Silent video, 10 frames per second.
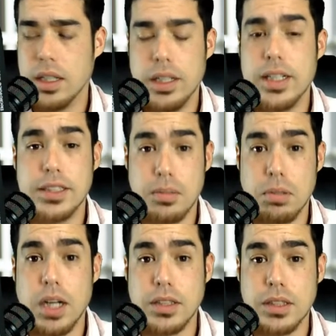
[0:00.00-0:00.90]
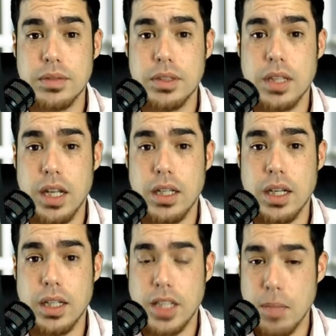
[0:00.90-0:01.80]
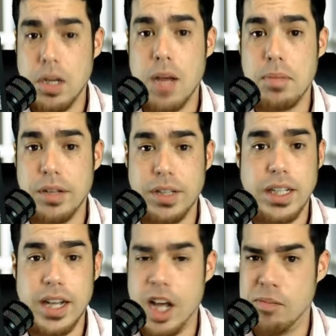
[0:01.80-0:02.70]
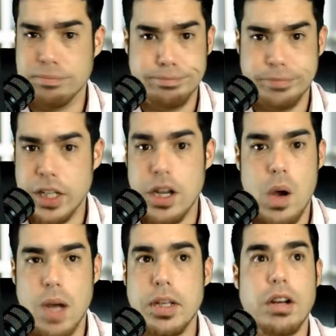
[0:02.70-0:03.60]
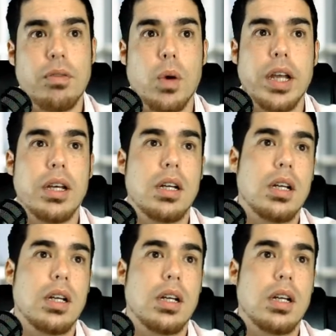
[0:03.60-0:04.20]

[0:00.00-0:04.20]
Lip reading: impressive. And keep it up. And if you need help, you know I'm here for you.